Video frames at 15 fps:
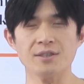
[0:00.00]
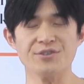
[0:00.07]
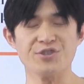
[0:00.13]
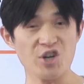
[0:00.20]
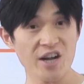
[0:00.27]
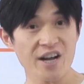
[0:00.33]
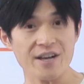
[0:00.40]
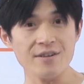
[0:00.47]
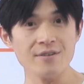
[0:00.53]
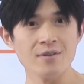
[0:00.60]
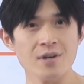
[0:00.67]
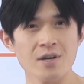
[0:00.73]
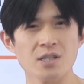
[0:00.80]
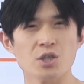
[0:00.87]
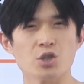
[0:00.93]
chicken,
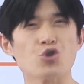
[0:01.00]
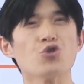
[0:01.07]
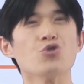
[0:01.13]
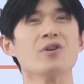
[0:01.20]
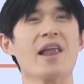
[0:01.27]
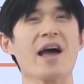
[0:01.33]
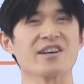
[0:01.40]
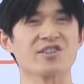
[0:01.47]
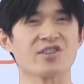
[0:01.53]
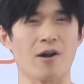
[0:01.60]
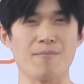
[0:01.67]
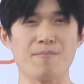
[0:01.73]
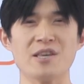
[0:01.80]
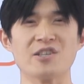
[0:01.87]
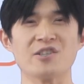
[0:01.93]
2 legs are
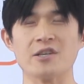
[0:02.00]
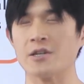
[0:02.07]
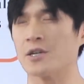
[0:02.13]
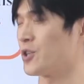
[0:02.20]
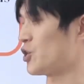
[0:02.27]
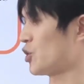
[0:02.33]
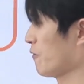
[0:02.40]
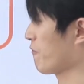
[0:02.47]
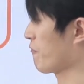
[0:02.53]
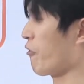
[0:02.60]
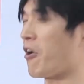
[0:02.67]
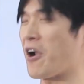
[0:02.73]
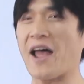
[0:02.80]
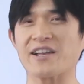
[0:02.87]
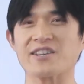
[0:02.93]
missing. So
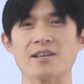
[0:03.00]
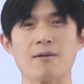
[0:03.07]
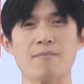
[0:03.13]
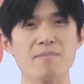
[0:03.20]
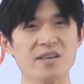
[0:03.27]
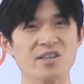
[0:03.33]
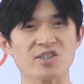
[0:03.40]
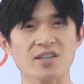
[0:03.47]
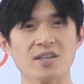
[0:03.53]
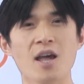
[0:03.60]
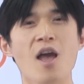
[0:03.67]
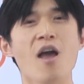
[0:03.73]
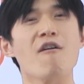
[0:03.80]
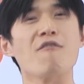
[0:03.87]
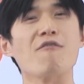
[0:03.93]
4 legs are missing.
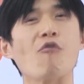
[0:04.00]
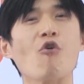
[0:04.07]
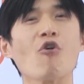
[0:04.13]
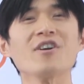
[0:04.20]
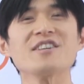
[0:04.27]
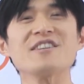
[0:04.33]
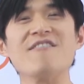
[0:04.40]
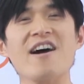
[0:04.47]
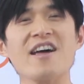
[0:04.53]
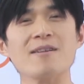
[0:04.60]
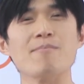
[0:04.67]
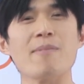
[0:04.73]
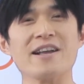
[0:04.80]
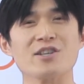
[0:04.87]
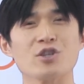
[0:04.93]
4 divided
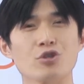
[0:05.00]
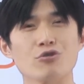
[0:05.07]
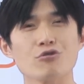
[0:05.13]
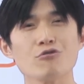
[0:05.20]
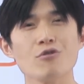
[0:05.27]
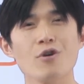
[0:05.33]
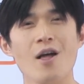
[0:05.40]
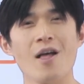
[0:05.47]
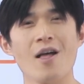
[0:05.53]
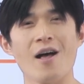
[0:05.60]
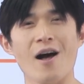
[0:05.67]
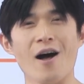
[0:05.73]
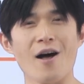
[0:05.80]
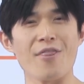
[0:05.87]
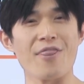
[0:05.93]
by 2,
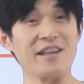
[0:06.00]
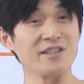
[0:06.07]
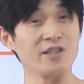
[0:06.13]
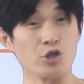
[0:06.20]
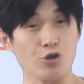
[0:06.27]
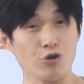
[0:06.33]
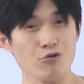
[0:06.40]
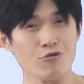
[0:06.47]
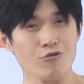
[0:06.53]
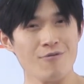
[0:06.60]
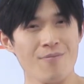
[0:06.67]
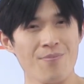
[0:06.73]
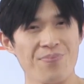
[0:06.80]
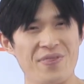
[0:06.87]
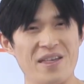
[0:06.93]
that's 2.
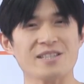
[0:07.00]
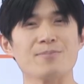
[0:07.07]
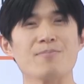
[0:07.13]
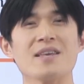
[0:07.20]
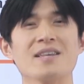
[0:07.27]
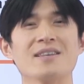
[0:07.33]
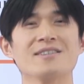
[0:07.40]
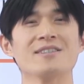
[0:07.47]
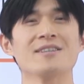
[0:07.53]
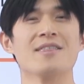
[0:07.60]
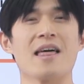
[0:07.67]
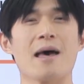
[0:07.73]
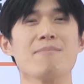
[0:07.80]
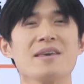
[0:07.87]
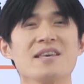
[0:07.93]
That
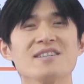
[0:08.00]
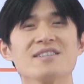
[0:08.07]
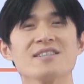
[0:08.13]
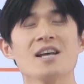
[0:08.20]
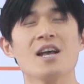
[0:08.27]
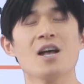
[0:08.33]
means